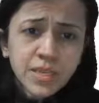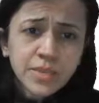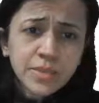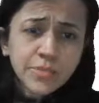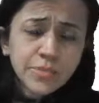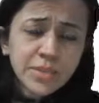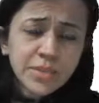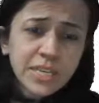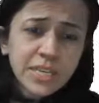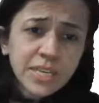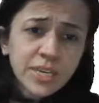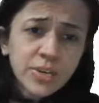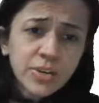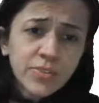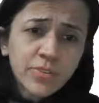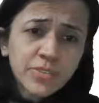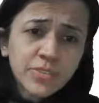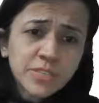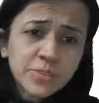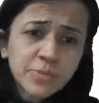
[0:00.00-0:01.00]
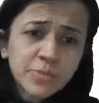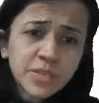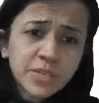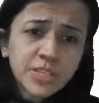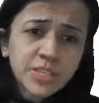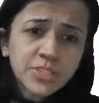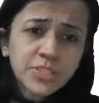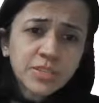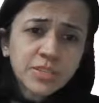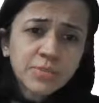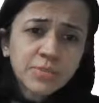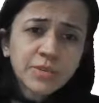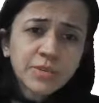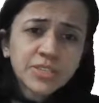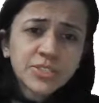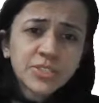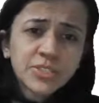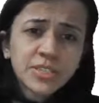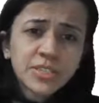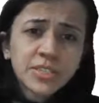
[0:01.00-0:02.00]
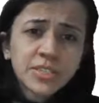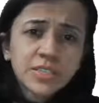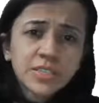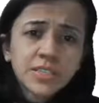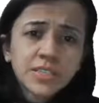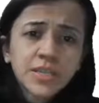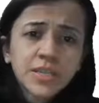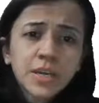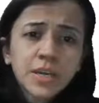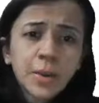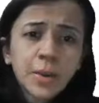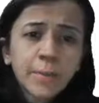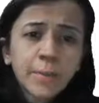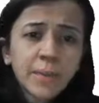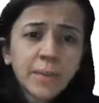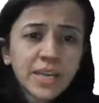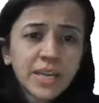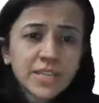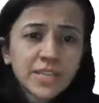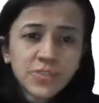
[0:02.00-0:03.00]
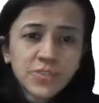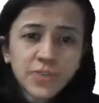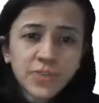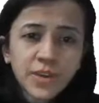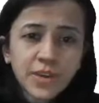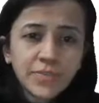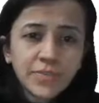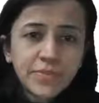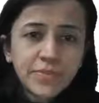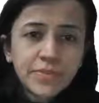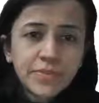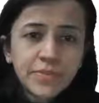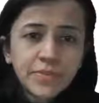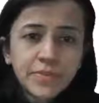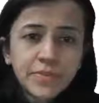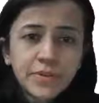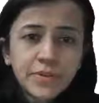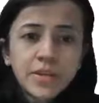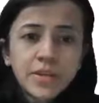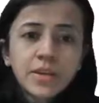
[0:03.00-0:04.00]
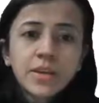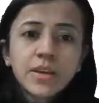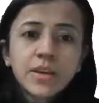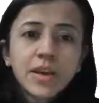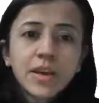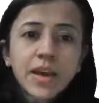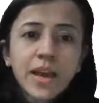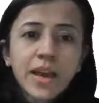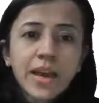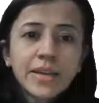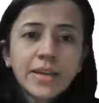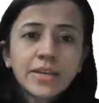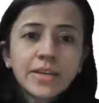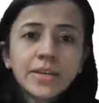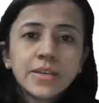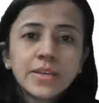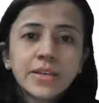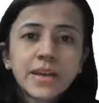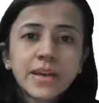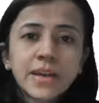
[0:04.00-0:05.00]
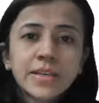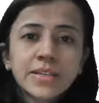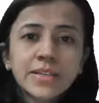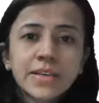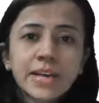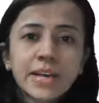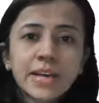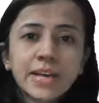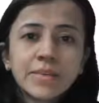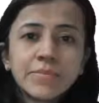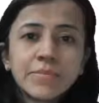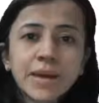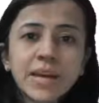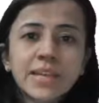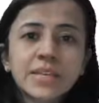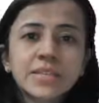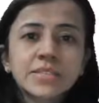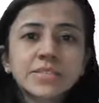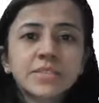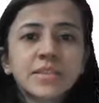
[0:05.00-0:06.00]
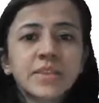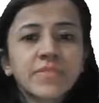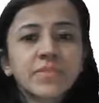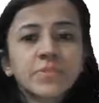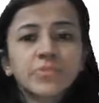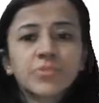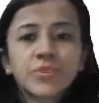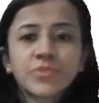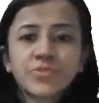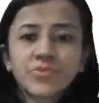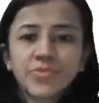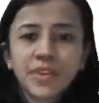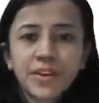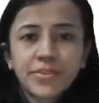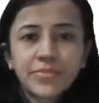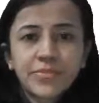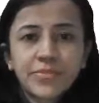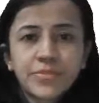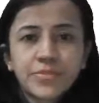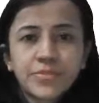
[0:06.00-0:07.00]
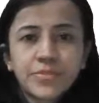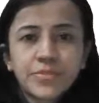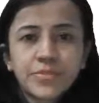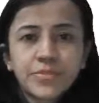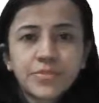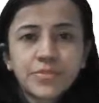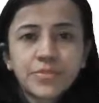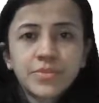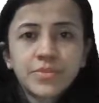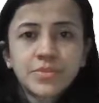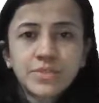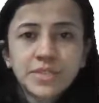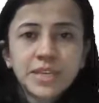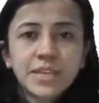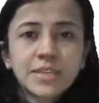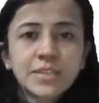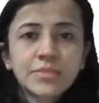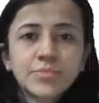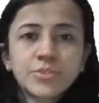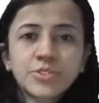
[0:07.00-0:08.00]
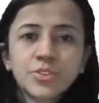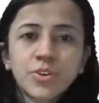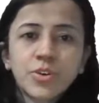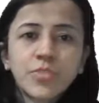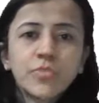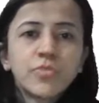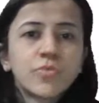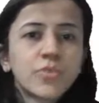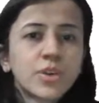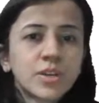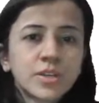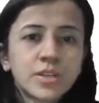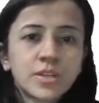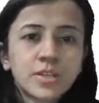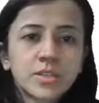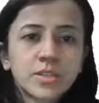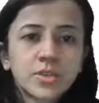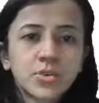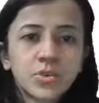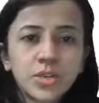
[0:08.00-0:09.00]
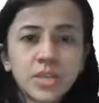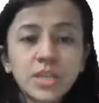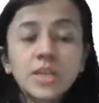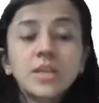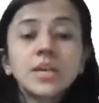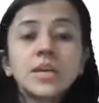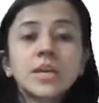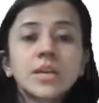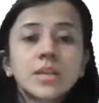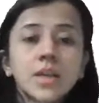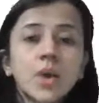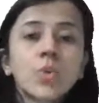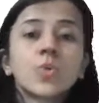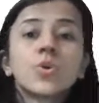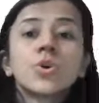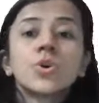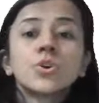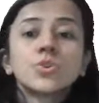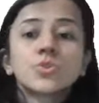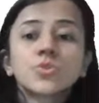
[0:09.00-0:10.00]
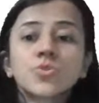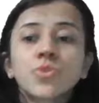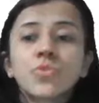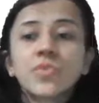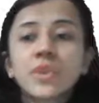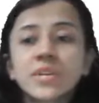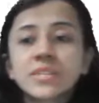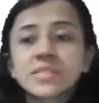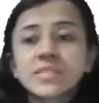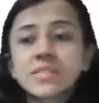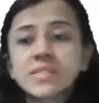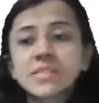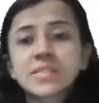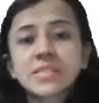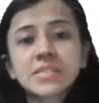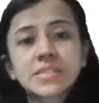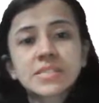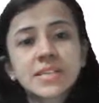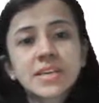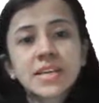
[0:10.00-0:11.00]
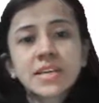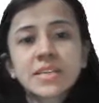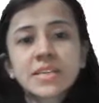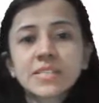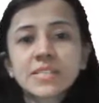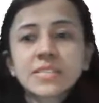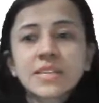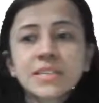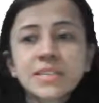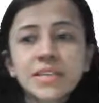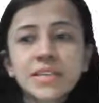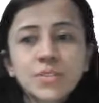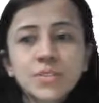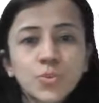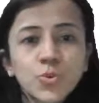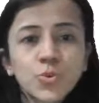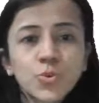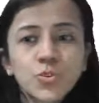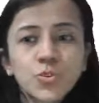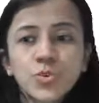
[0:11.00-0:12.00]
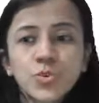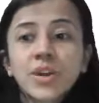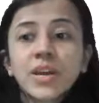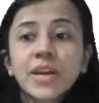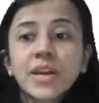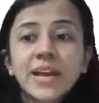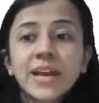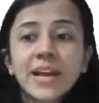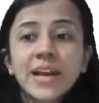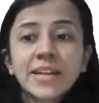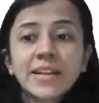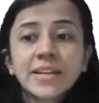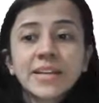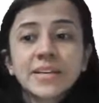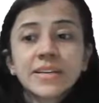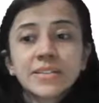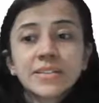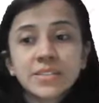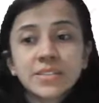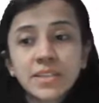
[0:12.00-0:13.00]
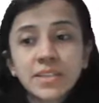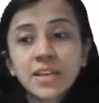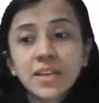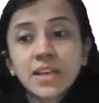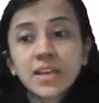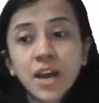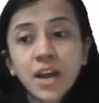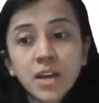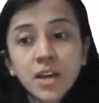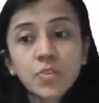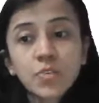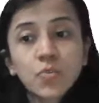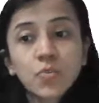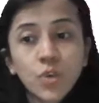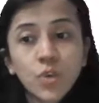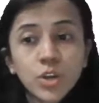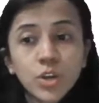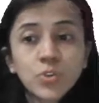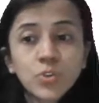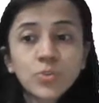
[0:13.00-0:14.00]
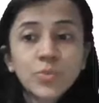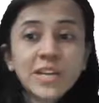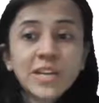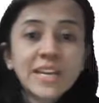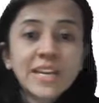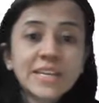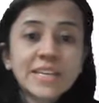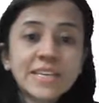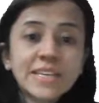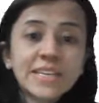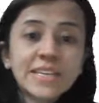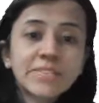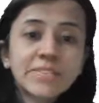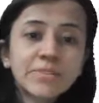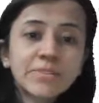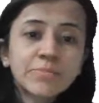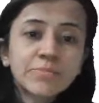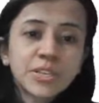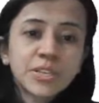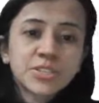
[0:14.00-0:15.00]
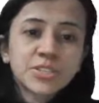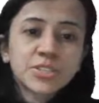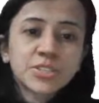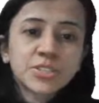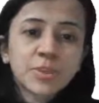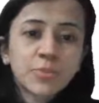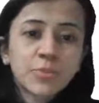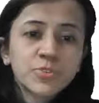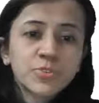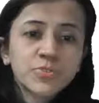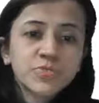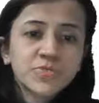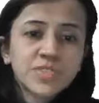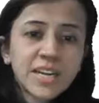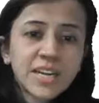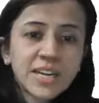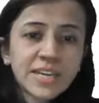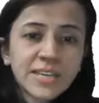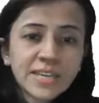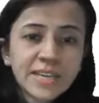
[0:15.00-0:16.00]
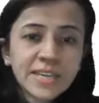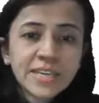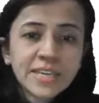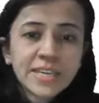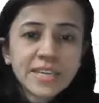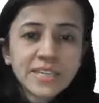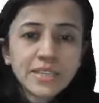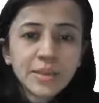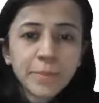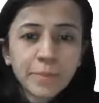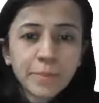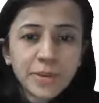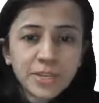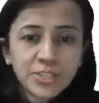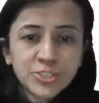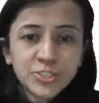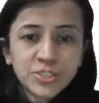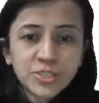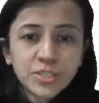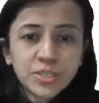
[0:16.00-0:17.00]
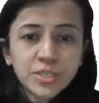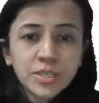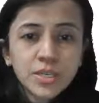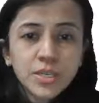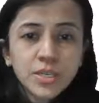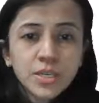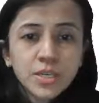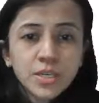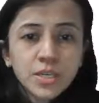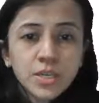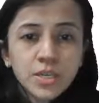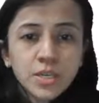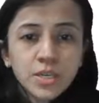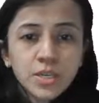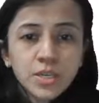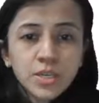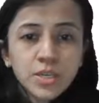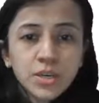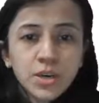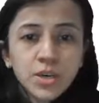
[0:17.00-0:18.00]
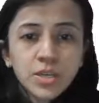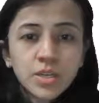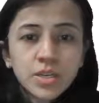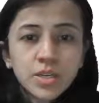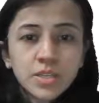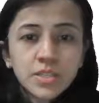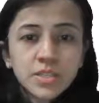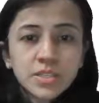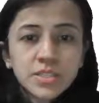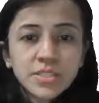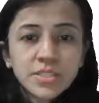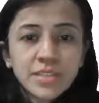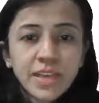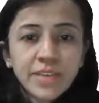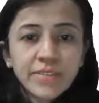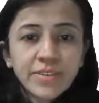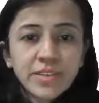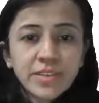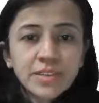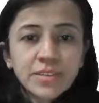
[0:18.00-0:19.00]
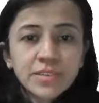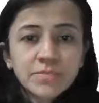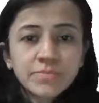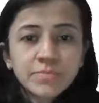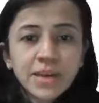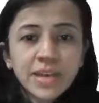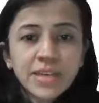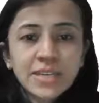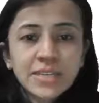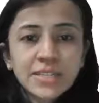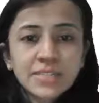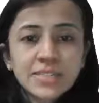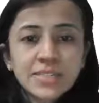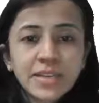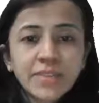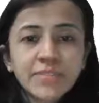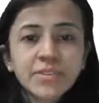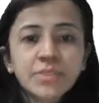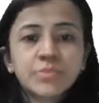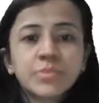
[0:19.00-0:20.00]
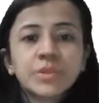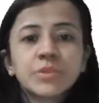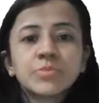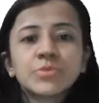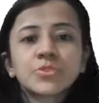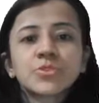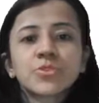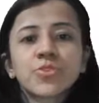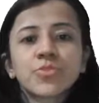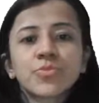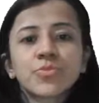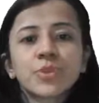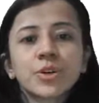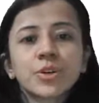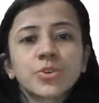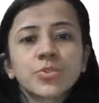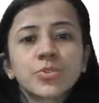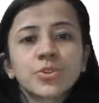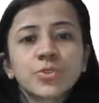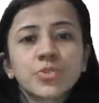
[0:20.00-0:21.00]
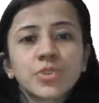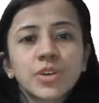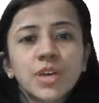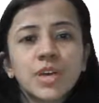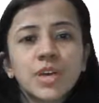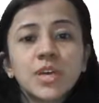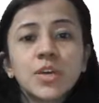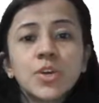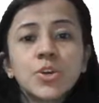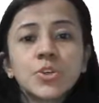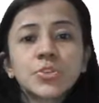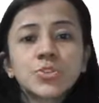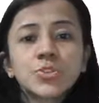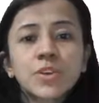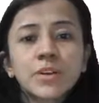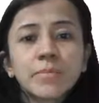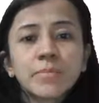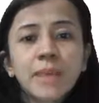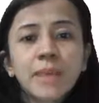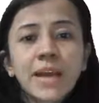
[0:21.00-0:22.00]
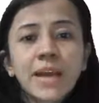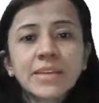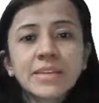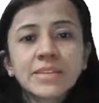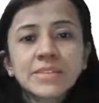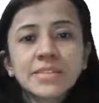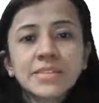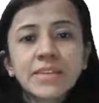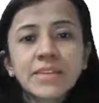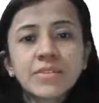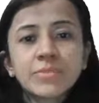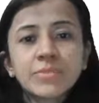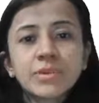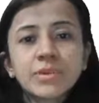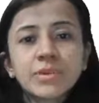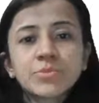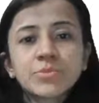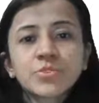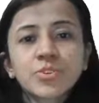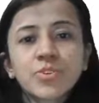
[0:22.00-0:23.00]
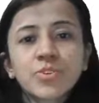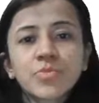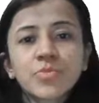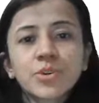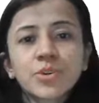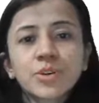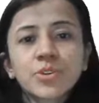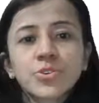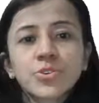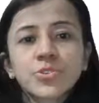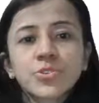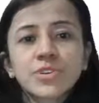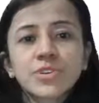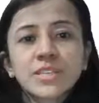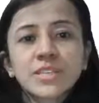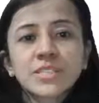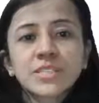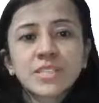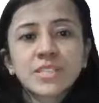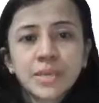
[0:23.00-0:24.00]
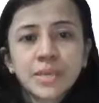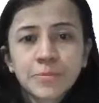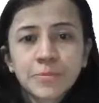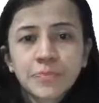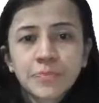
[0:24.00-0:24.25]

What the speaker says: beginning of inspiration pressure is -5, and at the end -7.5 centimeter of water. Okay? Now, so what is this hysteresis? As I told you, at the lung volume at any given pressure, suppose we are taking the pressure here 7, -7 millimeter of mercury. Okay? So at -7 millimeter of mercury, you can see